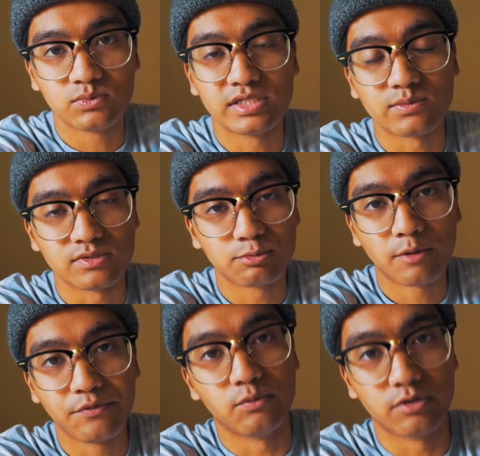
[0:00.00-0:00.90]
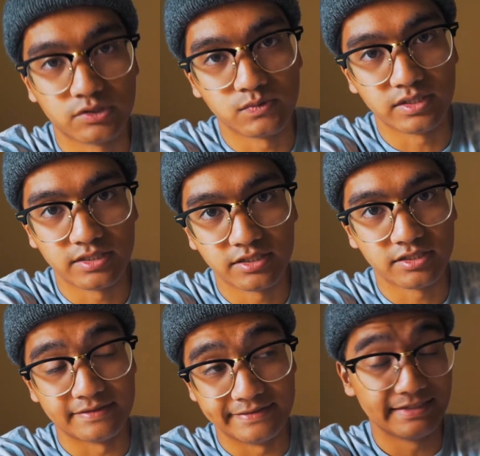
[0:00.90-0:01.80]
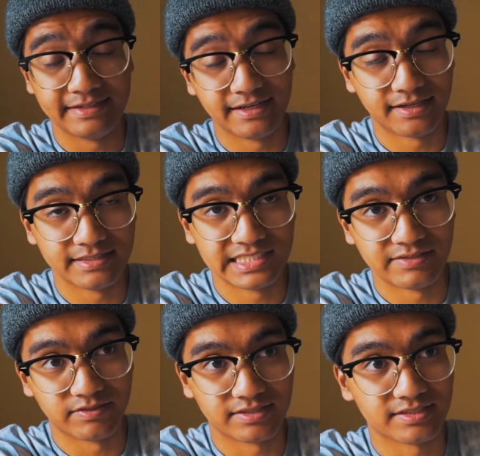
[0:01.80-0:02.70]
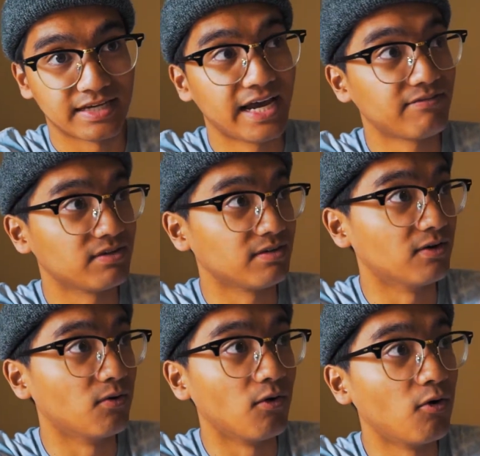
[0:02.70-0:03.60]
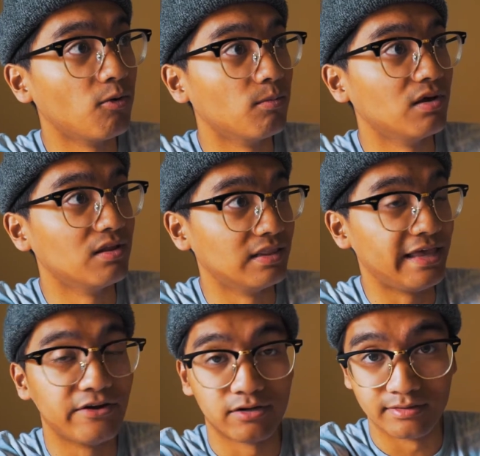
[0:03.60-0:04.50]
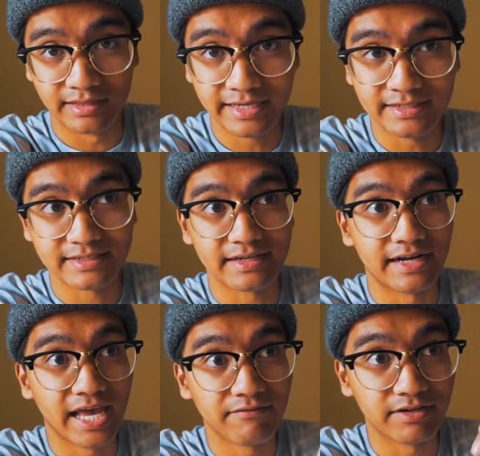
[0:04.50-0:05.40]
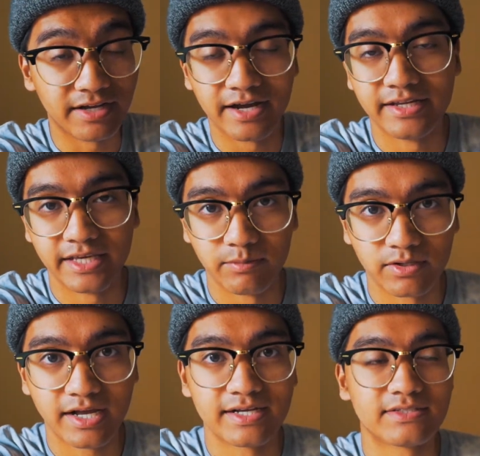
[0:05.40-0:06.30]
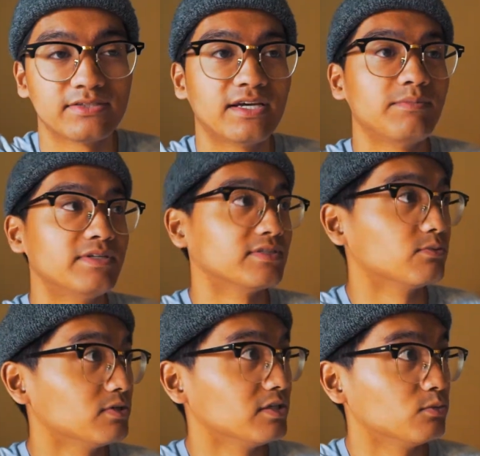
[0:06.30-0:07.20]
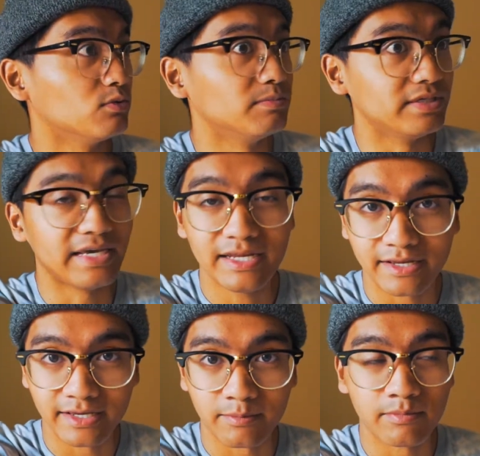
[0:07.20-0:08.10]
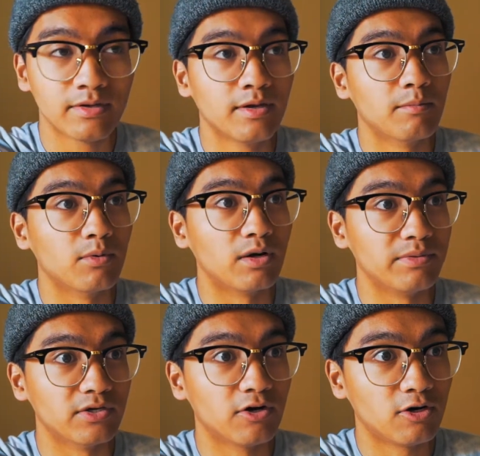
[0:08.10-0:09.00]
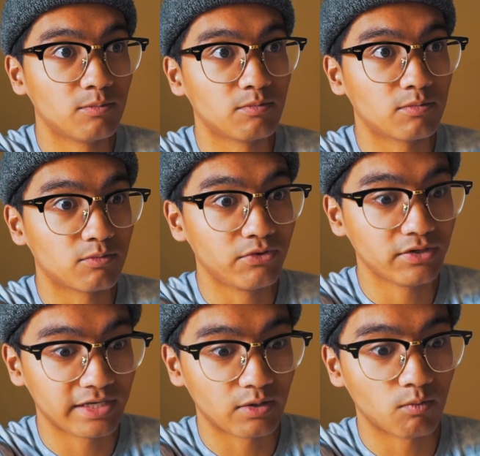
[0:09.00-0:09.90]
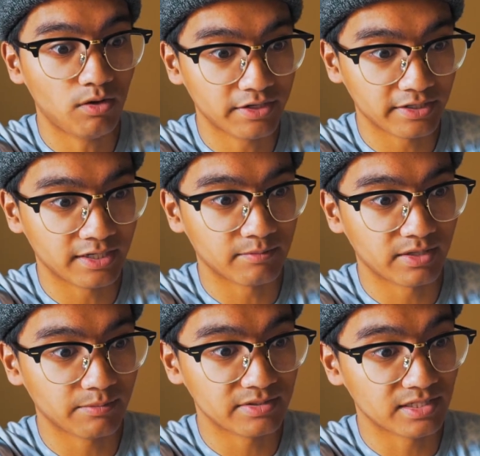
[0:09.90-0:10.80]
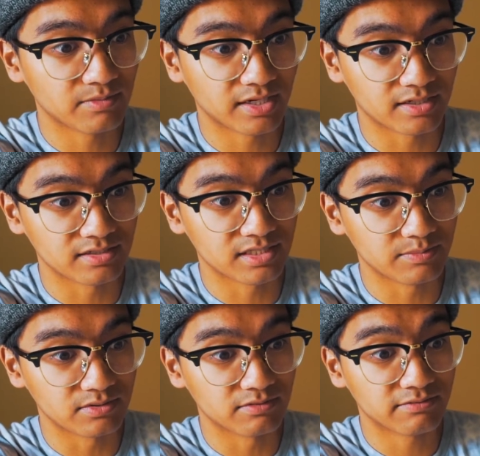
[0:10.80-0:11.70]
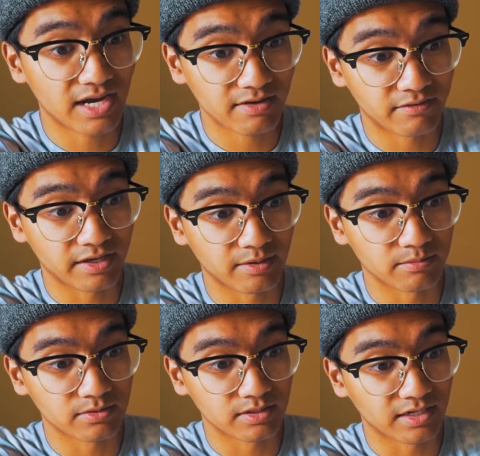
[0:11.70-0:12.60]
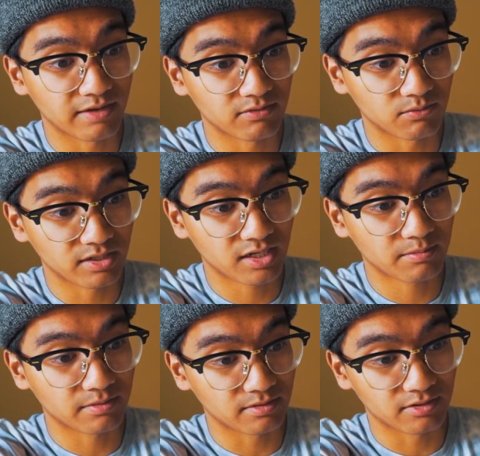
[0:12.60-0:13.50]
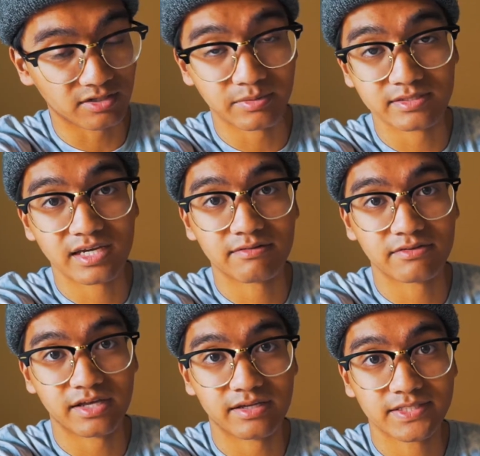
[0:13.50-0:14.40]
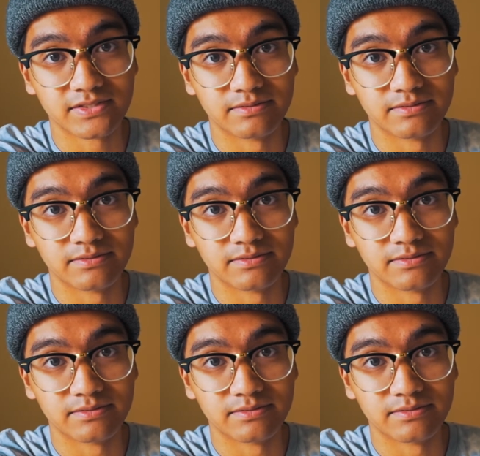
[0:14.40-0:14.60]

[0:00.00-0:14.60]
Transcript: weekend was probably the worst weekend to, to get daylight savings because I have to go home later, late, and I have a 9 a.m. class, so that means it really will be 8 a.m. Well, I'll be home really at 1 a.m. That means I'm not gonna sleep until 5 a.m. Then I have to wake up in 30 minutes after that. So.